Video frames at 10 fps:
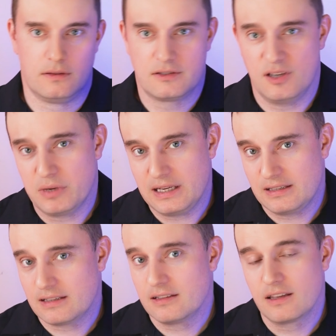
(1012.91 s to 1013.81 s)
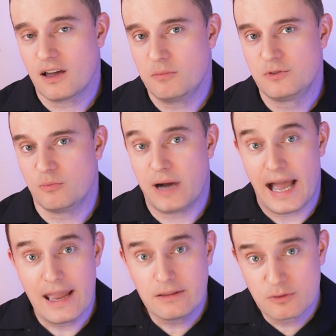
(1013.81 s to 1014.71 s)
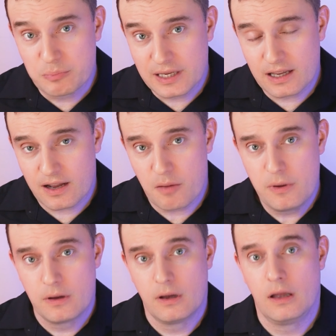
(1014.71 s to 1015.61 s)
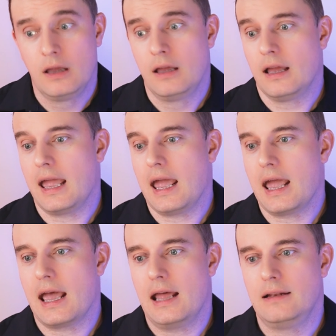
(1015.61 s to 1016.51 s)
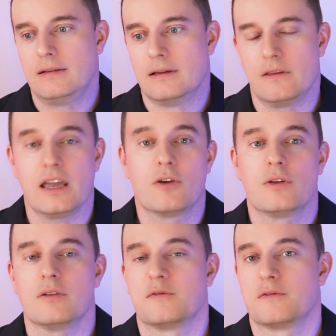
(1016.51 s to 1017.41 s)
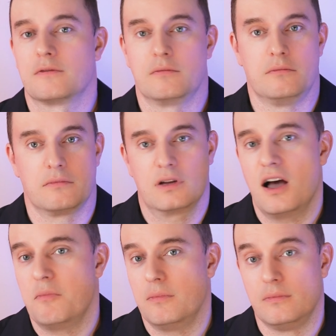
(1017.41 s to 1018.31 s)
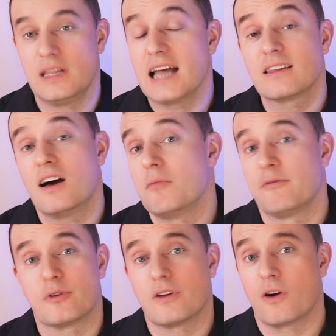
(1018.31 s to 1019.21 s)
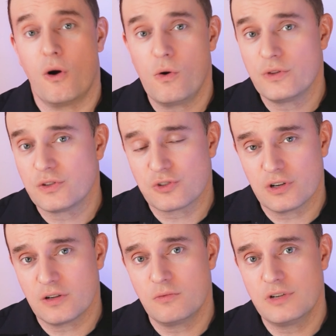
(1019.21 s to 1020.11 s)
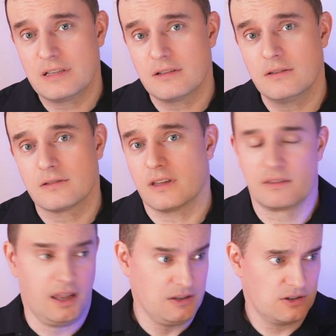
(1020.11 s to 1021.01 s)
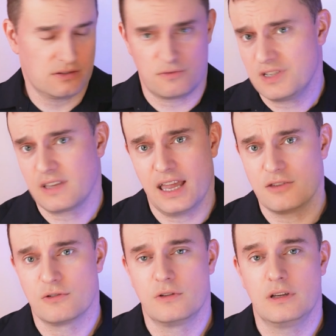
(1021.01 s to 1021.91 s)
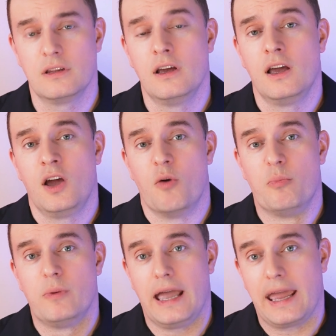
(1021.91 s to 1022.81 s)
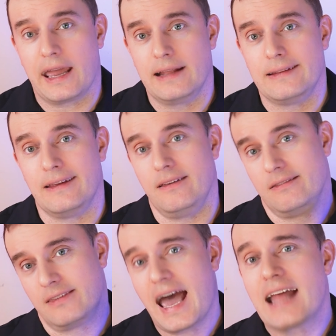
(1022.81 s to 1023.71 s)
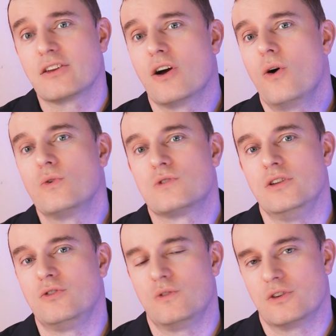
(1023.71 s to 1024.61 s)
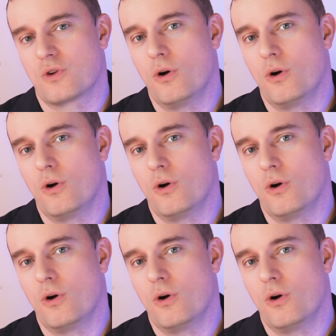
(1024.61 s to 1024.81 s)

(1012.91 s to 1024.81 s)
somebody didn't come to buy it to pick it up, and they could have not come for their own internal reasons, that they just rescheduled it. And that goes into this